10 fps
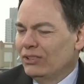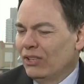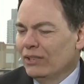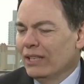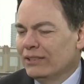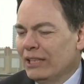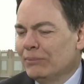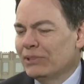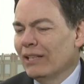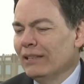So
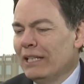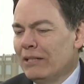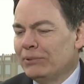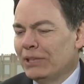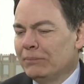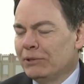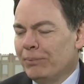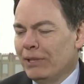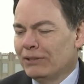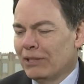Nassim Taleb seems to
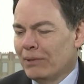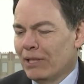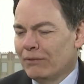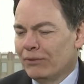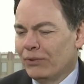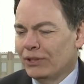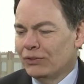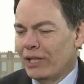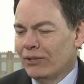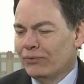be something of a
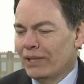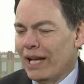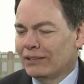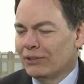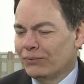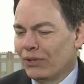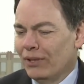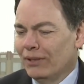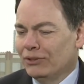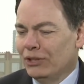frustrated
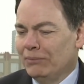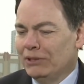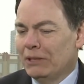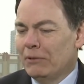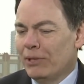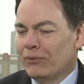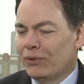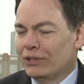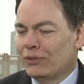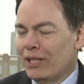philosopher. Jim, you seem to be a
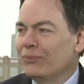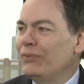frustrated